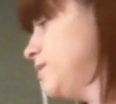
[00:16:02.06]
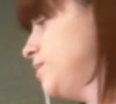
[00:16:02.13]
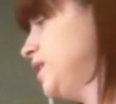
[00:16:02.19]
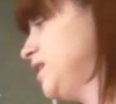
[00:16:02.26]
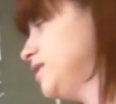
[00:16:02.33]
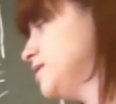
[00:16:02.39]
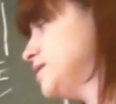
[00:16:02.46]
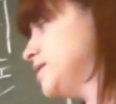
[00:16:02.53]

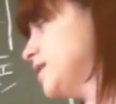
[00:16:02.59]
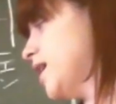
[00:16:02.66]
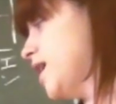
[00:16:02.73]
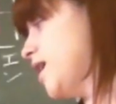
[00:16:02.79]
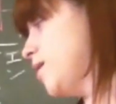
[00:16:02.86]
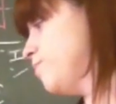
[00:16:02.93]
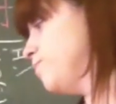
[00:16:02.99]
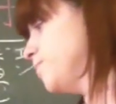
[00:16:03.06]
means
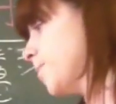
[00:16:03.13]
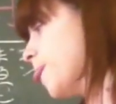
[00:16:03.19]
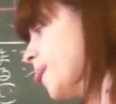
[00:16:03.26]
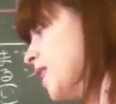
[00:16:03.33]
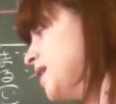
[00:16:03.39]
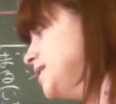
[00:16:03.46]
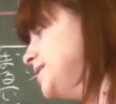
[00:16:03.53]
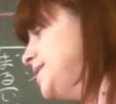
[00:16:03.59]

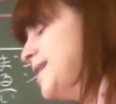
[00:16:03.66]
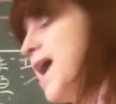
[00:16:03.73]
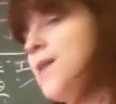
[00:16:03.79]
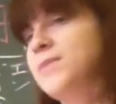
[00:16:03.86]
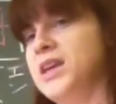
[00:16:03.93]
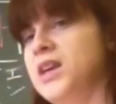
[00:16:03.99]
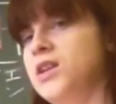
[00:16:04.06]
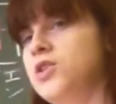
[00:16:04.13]

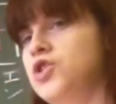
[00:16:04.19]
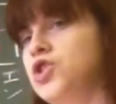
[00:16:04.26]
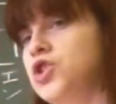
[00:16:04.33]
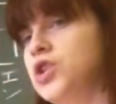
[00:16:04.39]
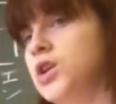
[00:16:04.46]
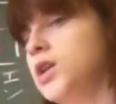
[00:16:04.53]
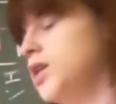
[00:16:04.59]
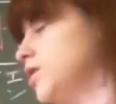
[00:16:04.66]

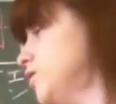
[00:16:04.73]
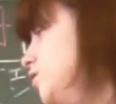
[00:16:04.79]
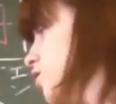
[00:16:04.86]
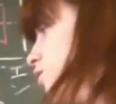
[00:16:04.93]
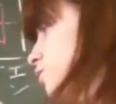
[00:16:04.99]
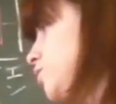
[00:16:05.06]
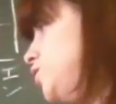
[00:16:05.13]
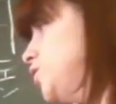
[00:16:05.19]
damage
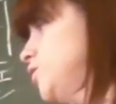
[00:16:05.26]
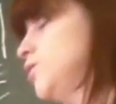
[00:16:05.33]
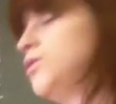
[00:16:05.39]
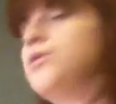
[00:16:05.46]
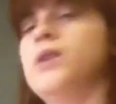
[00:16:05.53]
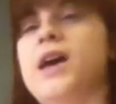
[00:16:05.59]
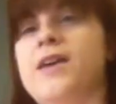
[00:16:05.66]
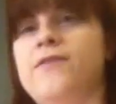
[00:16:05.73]
due
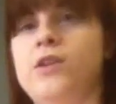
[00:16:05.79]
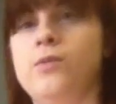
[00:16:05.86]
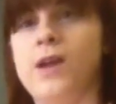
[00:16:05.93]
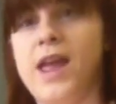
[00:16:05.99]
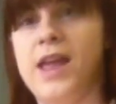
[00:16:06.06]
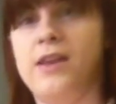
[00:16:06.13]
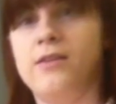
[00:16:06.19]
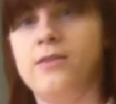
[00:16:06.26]
to heavy
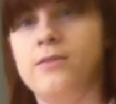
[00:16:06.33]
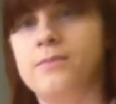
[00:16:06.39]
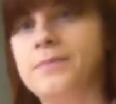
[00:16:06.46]
rain.